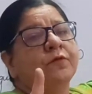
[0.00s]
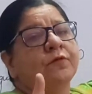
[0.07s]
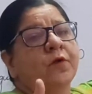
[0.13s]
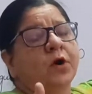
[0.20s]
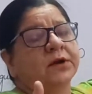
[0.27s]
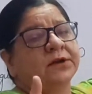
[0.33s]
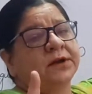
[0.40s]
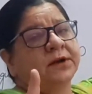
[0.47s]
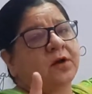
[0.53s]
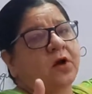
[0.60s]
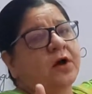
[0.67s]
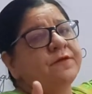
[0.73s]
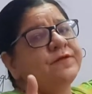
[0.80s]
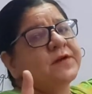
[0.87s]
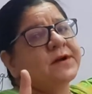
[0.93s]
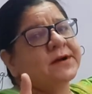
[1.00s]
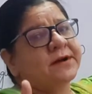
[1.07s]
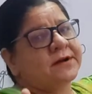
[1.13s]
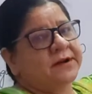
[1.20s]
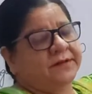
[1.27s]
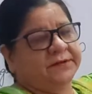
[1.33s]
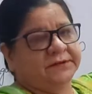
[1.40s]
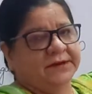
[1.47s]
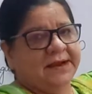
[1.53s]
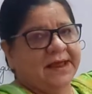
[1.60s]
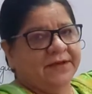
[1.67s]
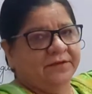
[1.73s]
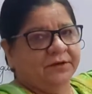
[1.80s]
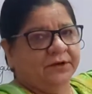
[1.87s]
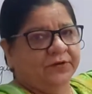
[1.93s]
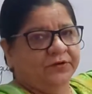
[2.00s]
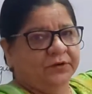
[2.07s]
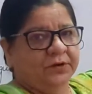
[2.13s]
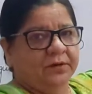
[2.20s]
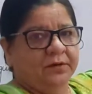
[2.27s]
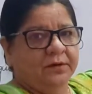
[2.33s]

water of crystallization.